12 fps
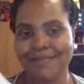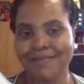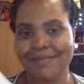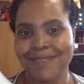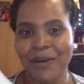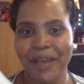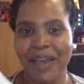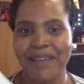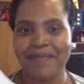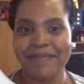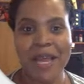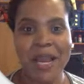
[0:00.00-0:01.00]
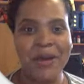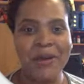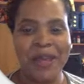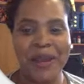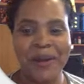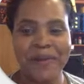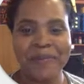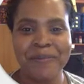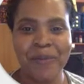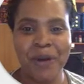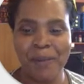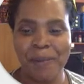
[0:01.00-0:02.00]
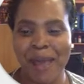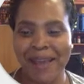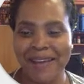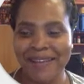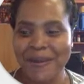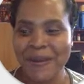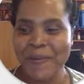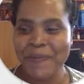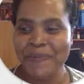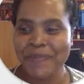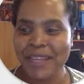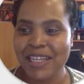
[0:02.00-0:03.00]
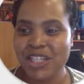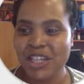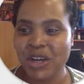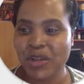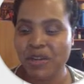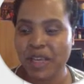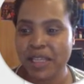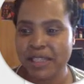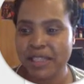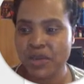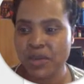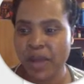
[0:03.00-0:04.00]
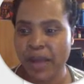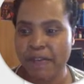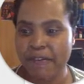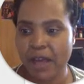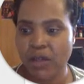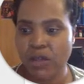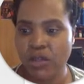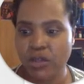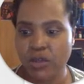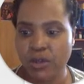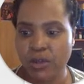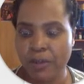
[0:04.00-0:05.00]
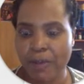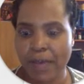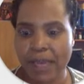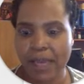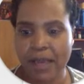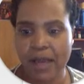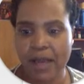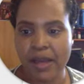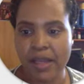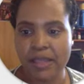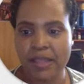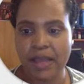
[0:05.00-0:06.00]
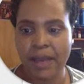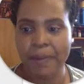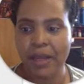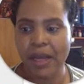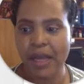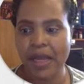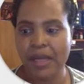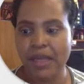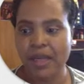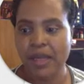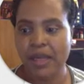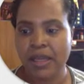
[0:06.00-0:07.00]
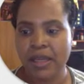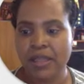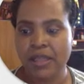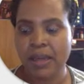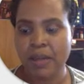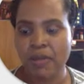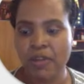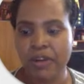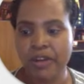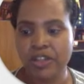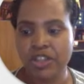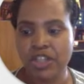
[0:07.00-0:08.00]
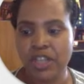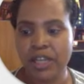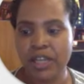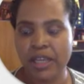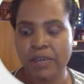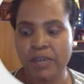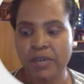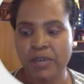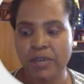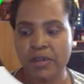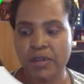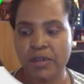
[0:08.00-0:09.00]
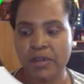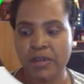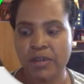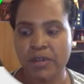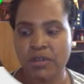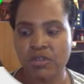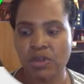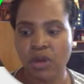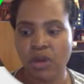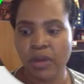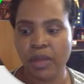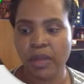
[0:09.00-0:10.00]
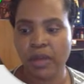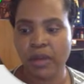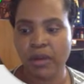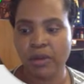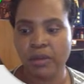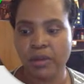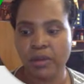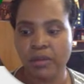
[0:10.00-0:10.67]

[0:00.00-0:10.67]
Okay, hello there. Welcome back. So the easiest way I found to make a dot plot is to come over here to shapes, drawing. Nope, nope,